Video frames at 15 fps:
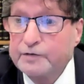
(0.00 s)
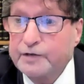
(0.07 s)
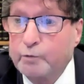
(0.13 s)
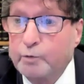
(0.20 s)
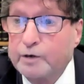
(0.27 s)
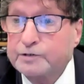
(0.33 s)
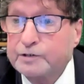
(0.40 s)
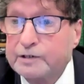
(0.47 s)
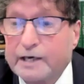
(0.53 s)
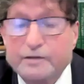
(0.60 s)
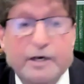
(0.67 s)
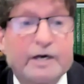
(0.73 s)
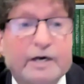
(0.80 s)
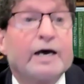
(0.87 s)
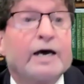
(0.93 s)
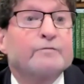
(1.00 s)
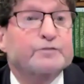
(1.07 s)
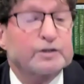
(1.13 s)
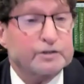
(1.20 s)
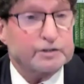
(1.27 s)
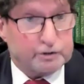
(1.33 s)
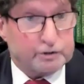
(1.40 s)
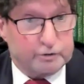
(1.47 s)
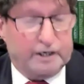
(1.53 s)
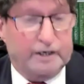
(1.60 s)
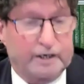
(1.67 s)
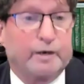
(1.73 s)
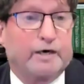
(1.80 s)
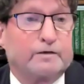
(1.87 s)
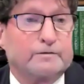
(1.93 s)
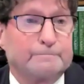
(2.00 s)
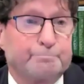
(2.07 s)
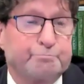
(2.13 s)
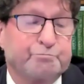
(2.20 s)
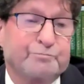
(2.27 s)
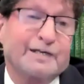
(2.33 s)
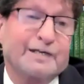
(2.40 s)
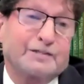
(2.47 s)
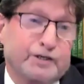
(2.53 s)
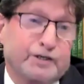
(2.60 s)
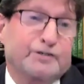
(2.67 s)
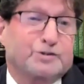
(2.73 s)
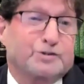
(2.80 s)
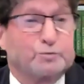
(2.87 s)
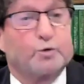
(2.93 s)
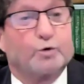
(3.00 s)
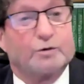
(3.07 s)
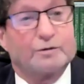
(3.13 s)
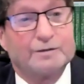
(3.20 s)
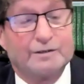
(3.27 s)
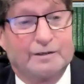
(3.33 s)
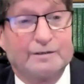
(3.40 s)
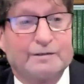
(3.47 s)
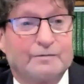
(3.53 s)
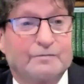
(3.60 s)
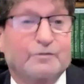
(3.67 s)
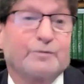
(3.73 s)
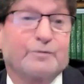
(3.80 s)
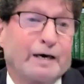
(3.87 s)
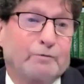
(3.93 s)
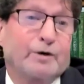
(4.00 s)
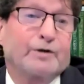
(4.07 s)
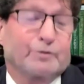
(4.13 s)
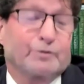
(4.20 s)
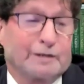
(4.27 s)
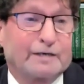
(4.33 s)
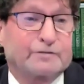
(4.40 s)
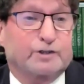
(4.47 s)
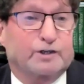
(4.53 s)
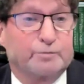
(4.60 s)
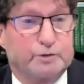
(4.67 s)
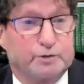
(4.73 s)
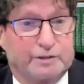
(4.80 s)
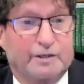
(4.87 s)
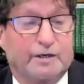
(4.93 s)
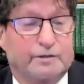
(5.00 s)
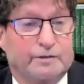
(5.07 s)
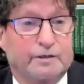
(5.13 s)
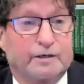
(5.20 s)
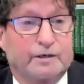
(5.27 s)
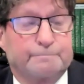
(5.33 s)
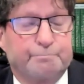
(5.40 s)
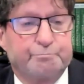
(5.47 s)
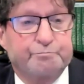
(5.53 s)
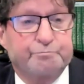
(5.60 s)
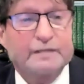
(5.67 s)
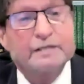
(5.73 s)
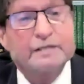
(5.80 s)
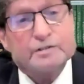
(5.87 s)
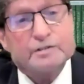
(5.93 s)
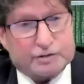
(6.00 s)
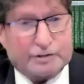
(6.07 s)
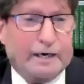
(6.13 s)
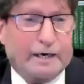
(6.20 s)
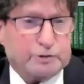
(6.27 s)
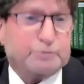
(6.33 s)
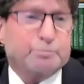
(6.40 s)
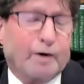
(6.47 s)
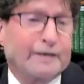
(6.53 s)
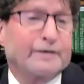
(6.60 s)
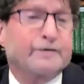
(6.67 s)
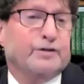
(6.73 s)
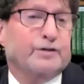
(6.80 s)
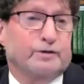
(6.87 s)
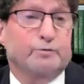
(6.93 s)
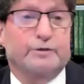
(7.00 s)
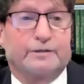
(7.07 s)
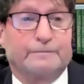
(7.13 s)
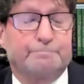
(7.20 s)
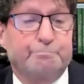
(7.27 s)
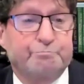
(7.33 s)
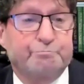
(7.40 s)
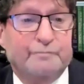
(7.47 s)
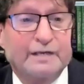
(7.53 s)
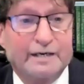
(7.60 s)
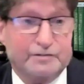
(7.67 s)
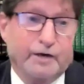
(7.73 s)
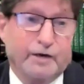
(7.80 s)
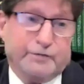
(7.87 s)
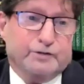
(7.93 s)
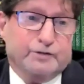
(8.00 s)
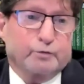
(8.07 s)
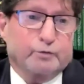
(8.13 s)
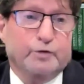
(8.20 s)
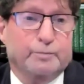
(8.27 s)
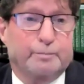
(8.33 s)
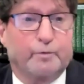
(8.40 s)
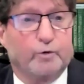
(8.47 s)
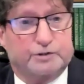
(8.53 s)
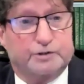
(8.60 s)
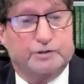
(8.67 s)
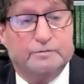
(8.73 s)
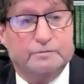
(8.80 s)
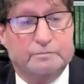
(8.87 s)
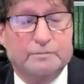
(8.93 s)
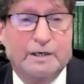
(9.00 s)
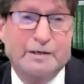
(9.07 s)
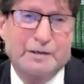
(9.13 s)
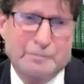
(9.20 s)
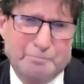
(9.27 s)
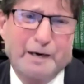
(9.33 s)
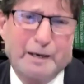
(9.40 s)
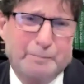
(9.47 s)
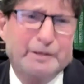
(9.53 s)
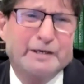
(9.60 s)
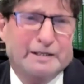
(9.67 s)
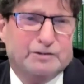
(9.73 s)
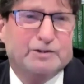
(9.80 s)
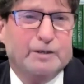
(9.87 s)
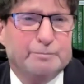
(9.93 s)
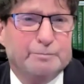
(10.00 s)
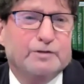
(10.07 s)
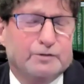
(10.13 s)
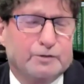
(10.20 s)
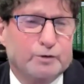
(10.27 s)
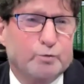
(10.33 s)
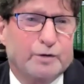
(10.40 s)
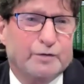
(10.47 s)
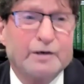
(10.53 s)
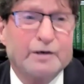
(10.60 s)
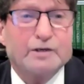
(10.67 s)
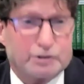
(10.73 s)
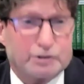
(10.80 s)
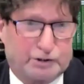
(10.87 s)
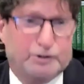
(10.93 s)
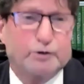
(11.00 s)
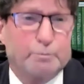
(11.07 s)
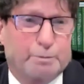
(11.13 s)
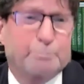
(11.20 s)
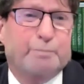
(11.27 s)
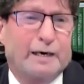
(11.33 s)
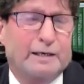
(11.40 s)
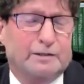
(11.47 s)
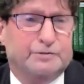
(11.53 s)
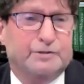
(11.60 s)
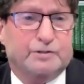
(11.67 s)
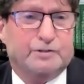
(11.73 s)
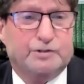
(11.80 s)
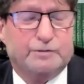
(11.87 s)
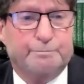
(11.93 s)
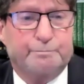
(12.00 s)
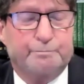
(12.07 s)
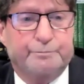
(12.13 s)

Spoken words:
they weren't allowed, after this all came out, they changed the rule. From now on, they're allowed to communicate again. So that was my theory. It had nothing to do with abortion. Maybe it had something to do with stupid politics.